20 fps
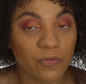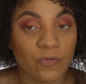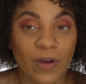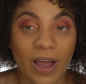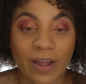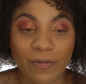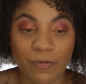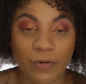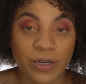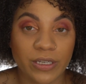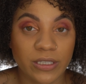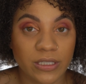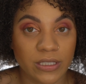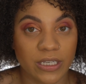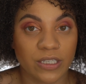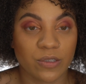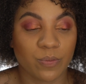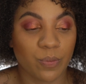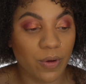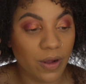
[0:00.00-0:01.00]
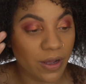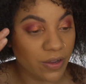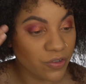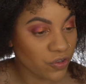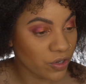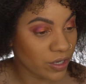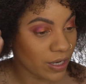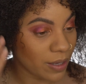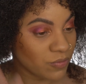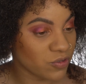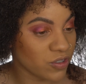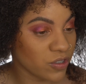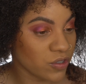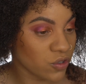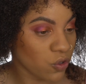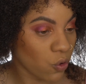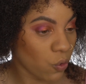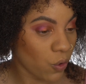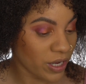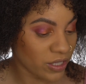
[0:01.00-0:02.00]
546 brush. And I'm
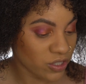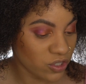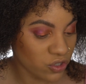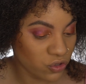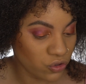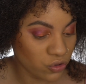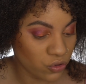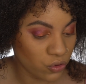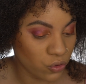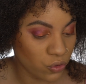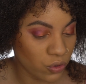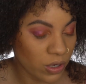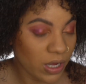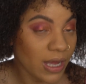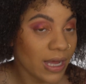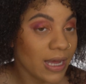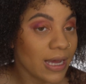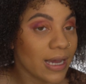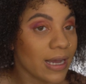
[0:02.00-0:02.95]
just going to